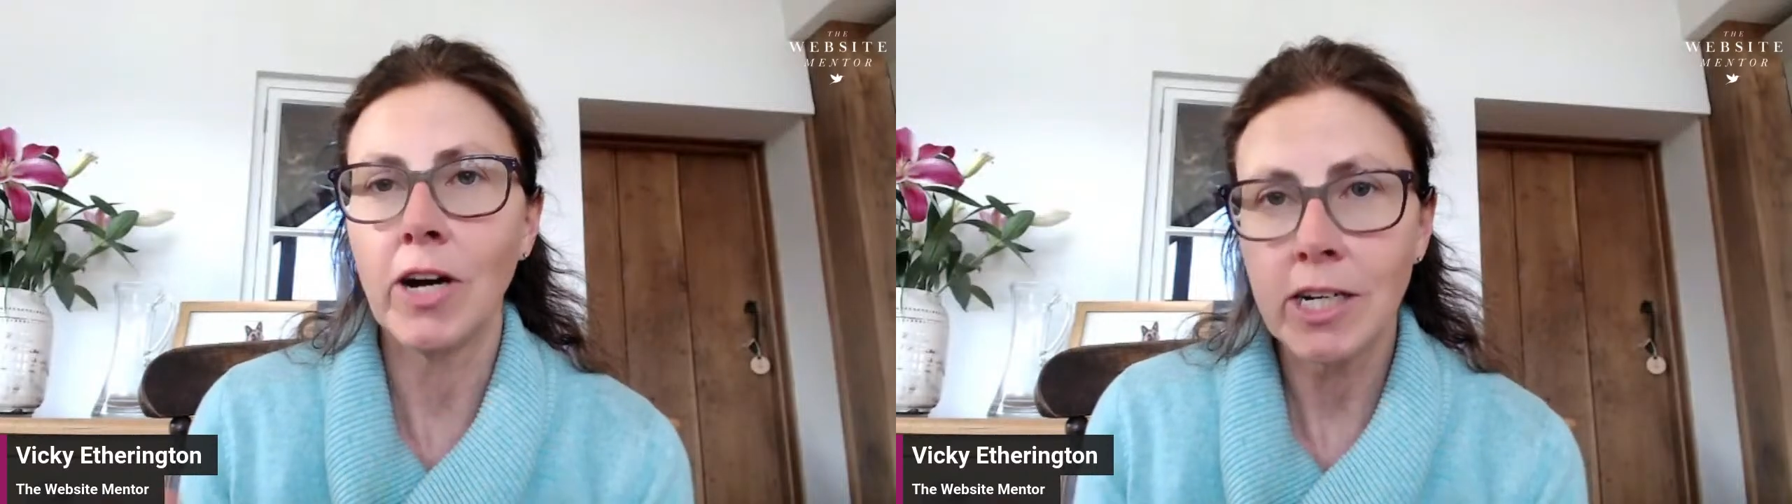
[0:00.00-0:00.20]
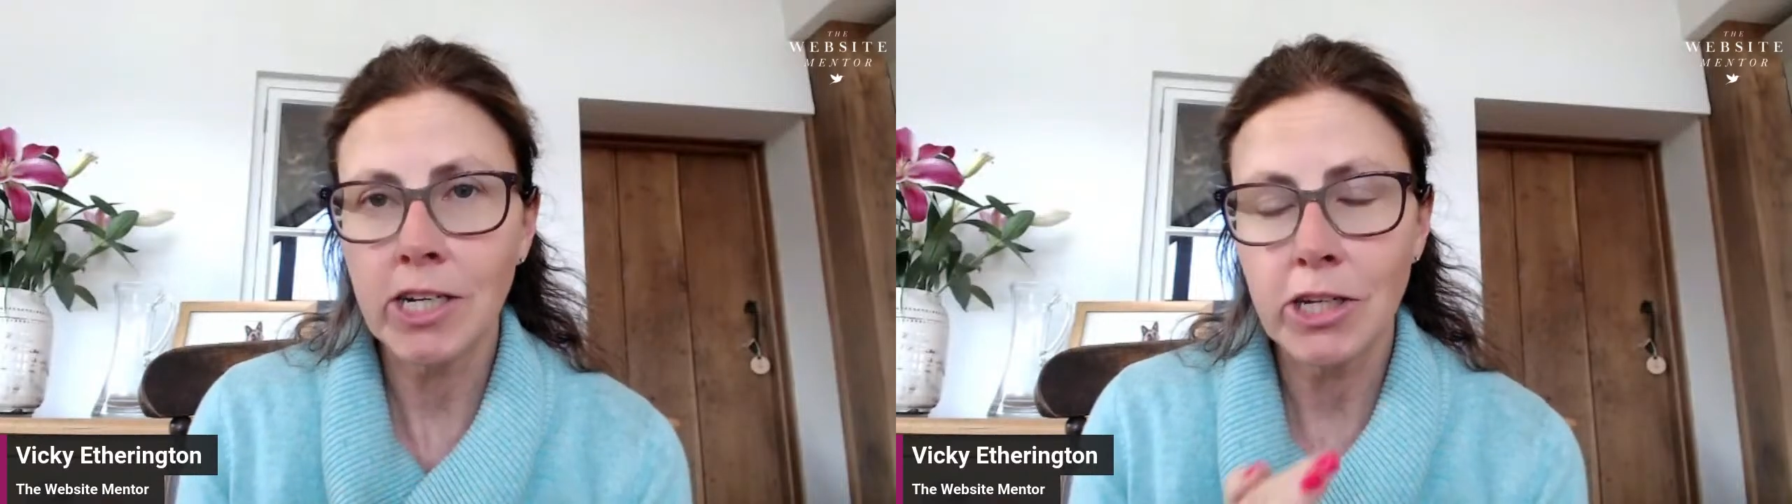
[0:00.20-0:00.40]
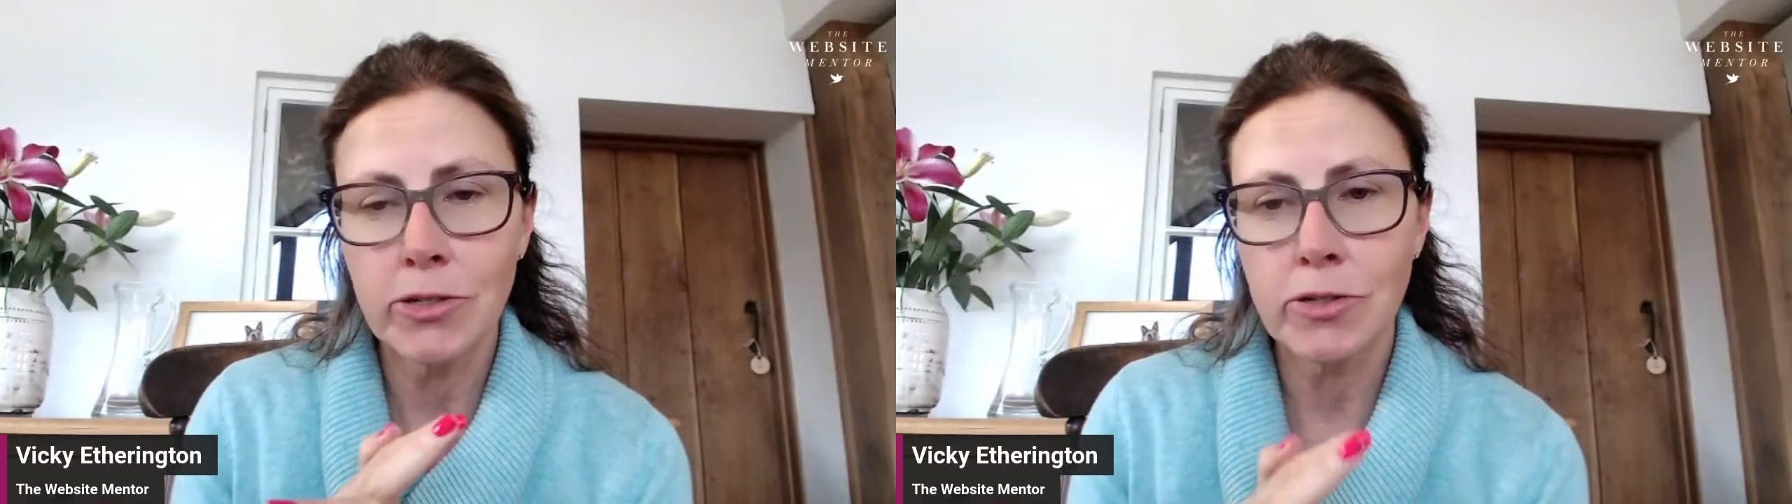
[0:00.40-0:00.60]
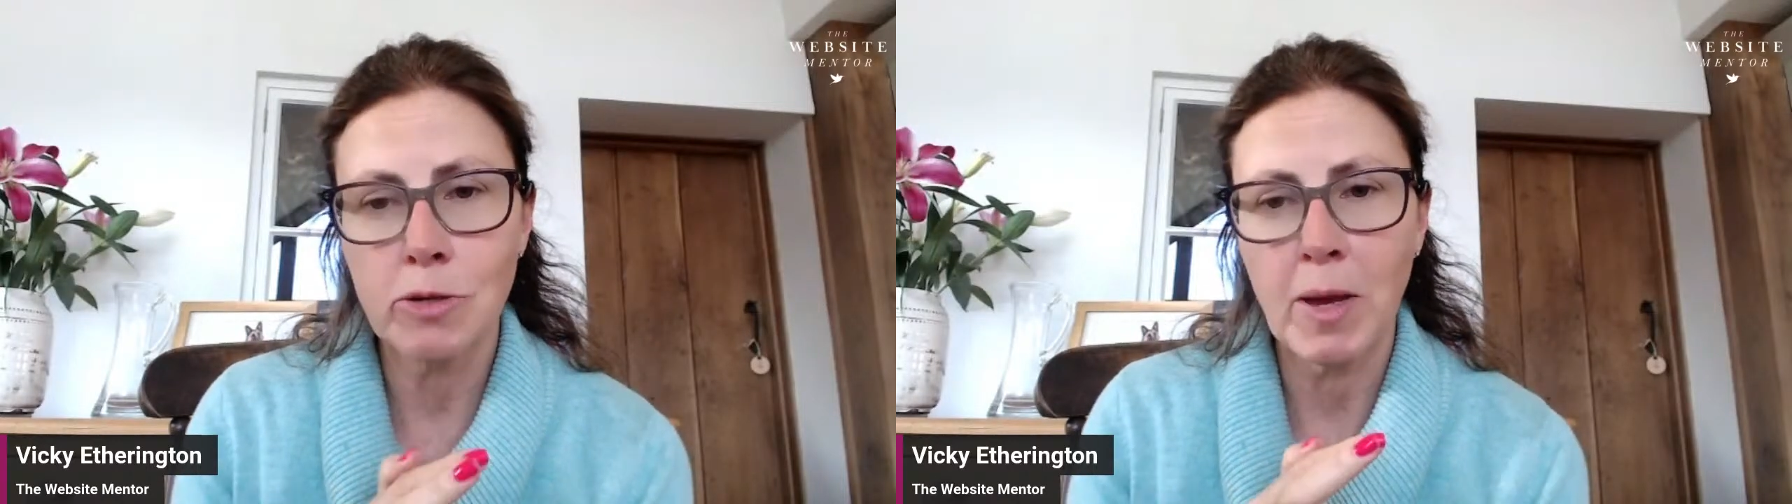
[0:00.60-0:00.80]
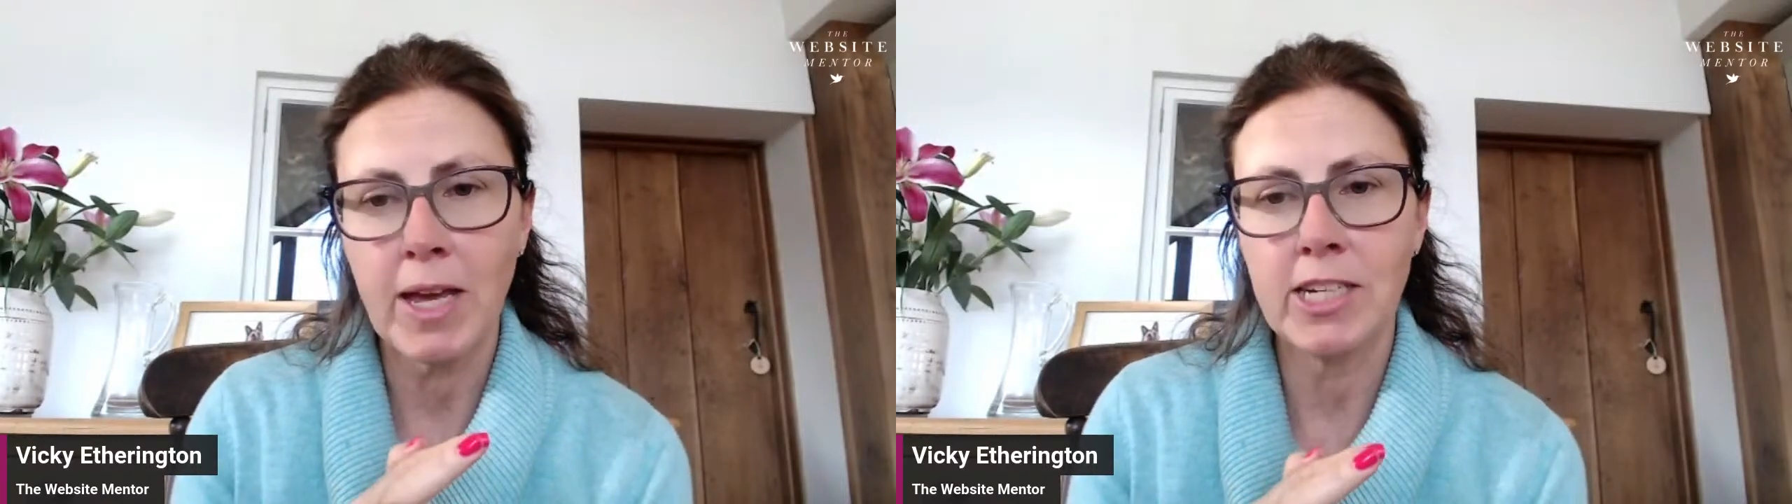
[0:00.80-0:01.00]
unused
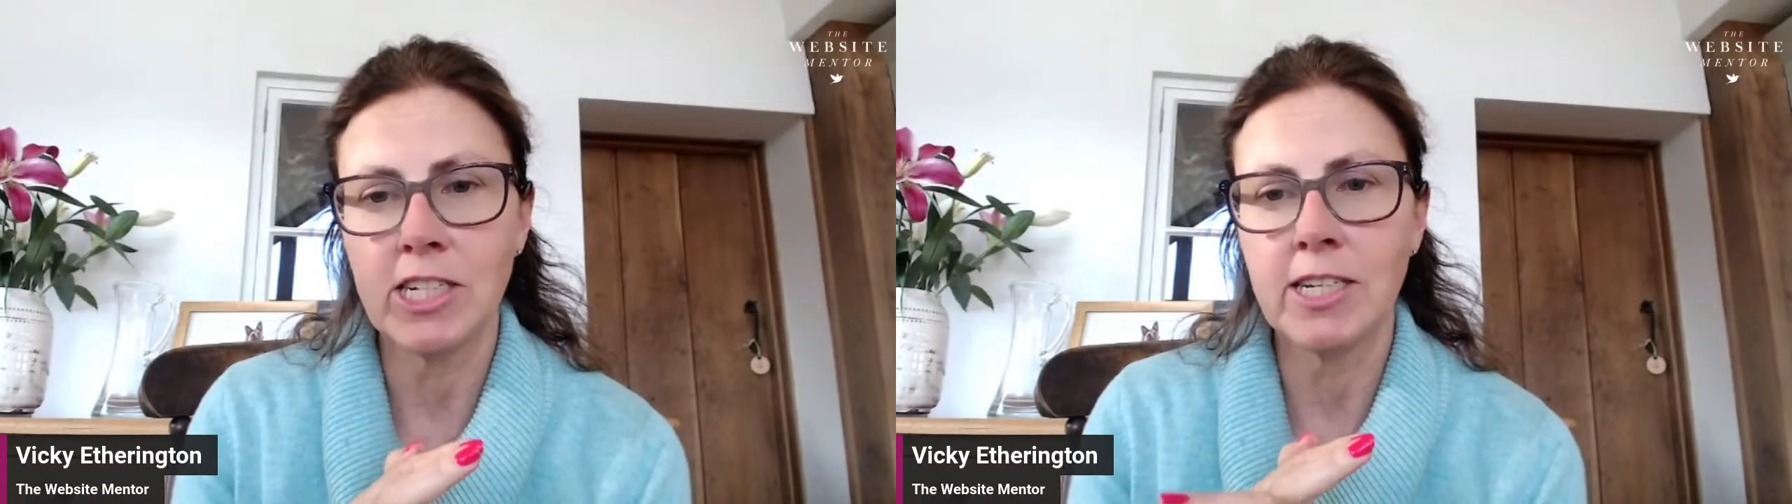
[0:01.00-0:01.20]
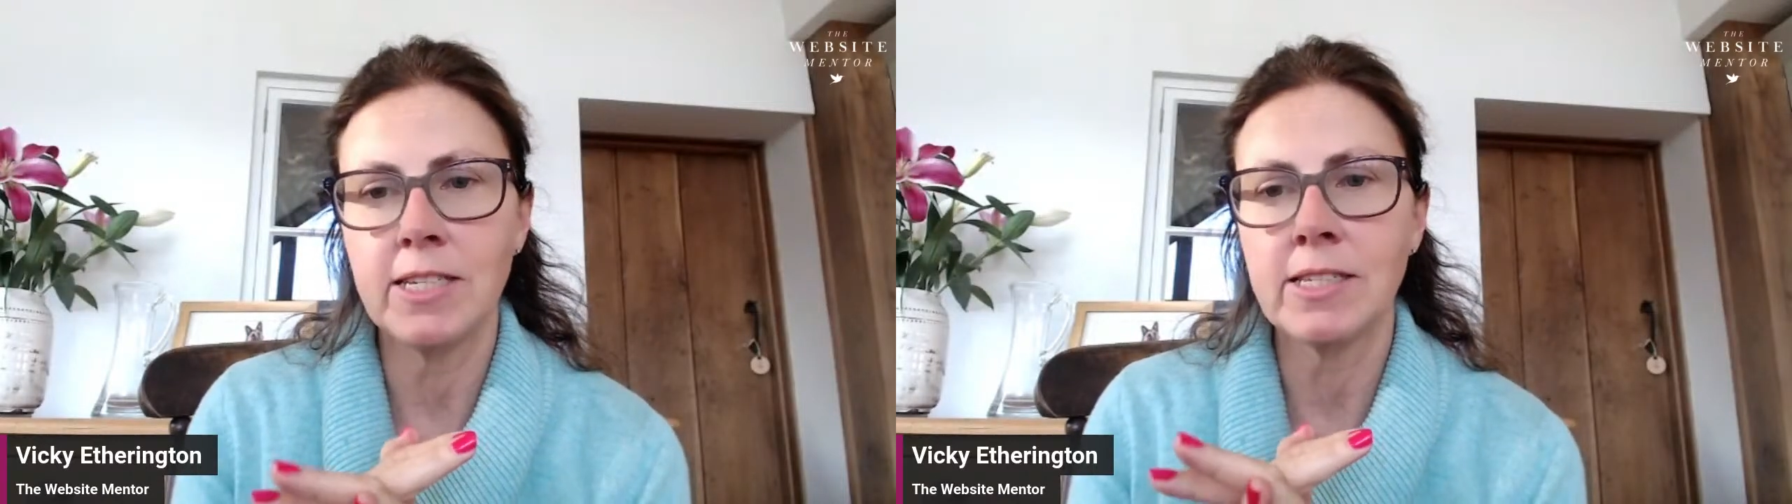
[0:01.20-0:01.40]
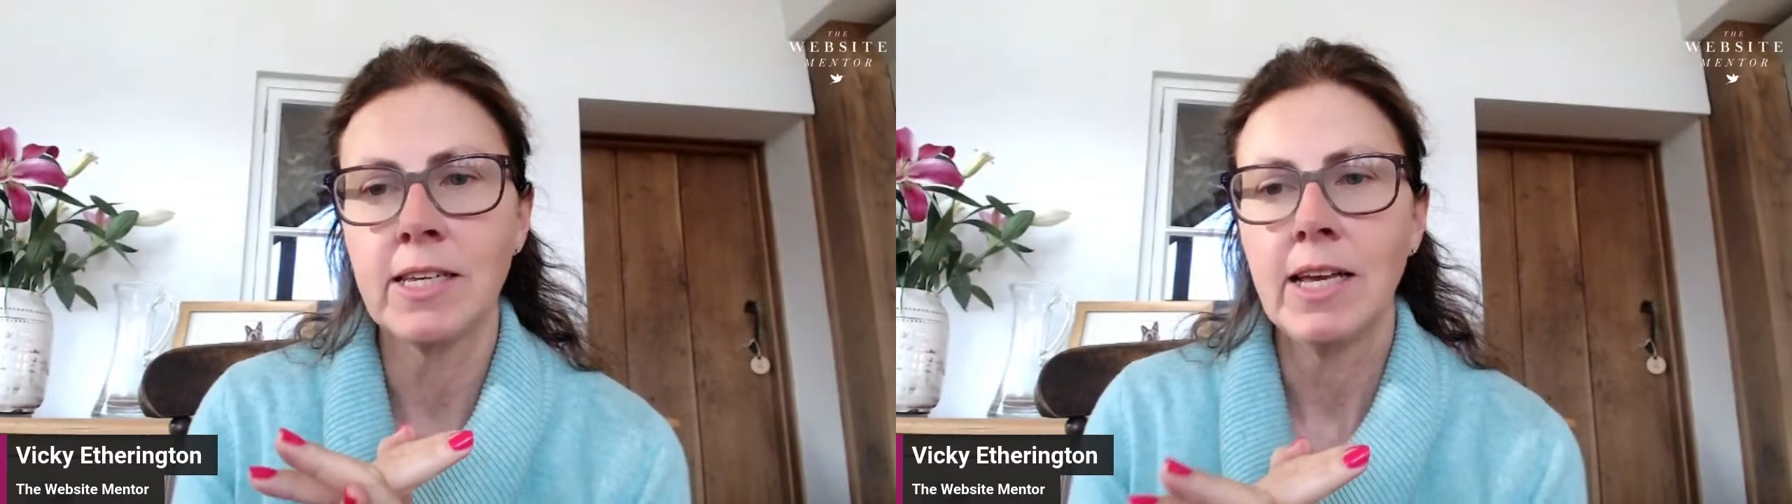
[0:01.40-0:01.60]
pages.